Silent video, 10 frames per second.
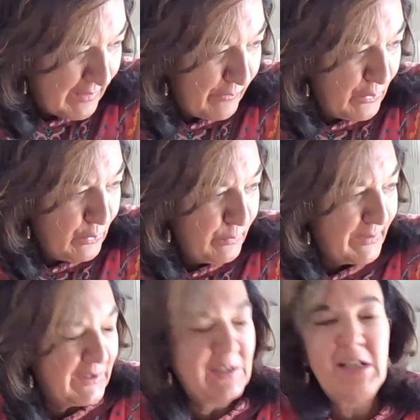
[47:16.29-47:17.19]
that view,
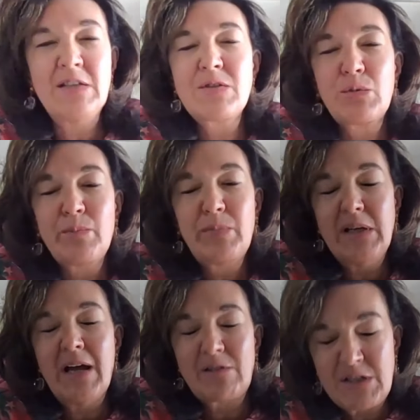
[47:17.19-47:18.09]
but it needs to
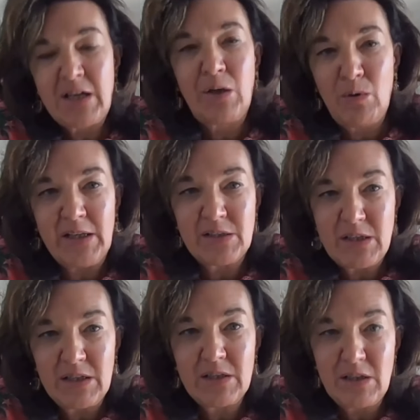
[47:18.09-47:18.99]
be
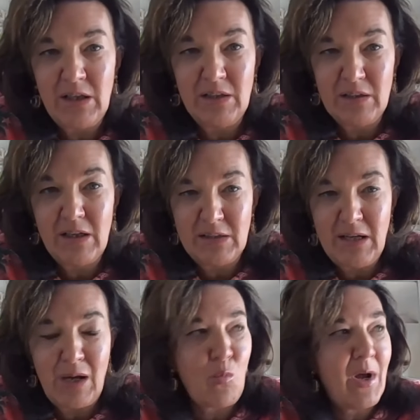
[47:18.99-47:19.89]
articulated in in
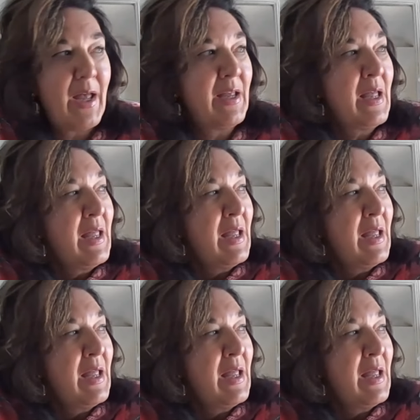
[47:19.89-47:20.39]
that way.